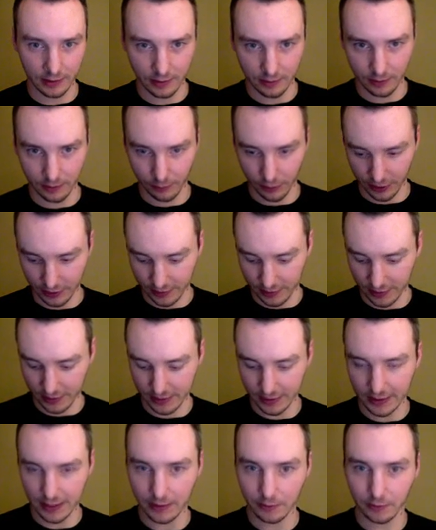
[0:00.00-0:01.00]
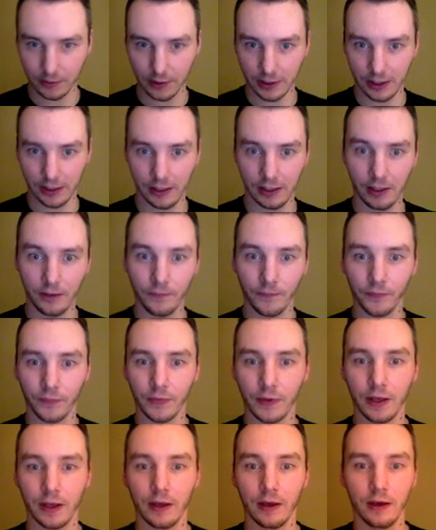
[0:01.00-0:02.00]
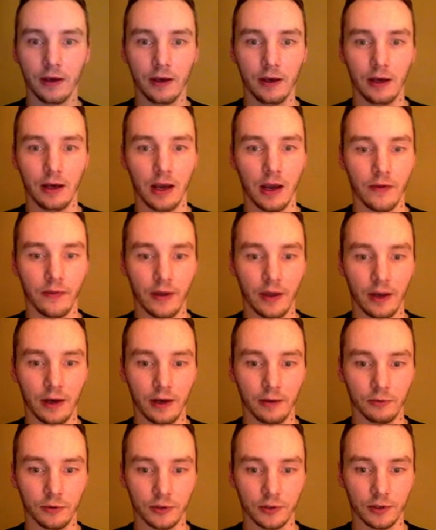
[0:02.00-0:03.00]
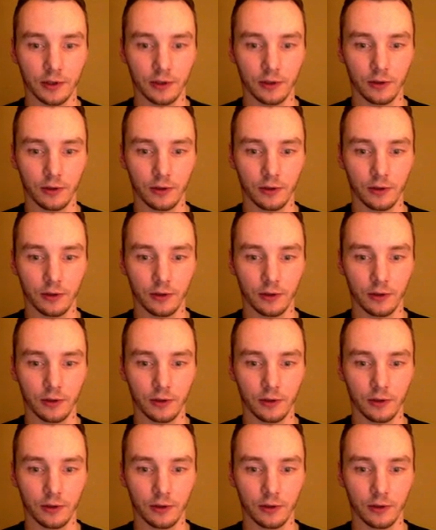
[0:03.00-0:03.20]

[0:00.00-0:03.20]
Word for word: I press the down key, and then I'm just going to